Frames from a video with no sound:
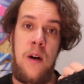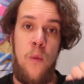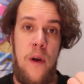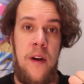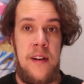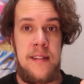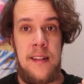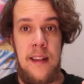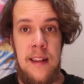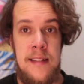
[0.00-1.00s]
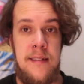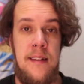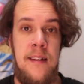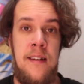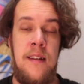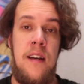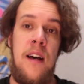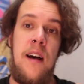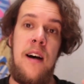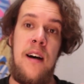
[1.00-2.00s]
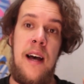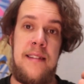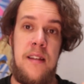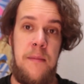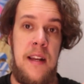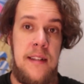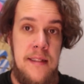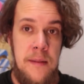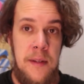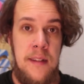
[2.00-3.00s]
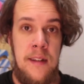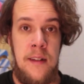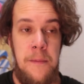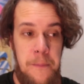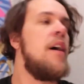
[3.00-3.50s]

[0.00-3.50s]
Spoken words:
where is it listed, has it been exhibited.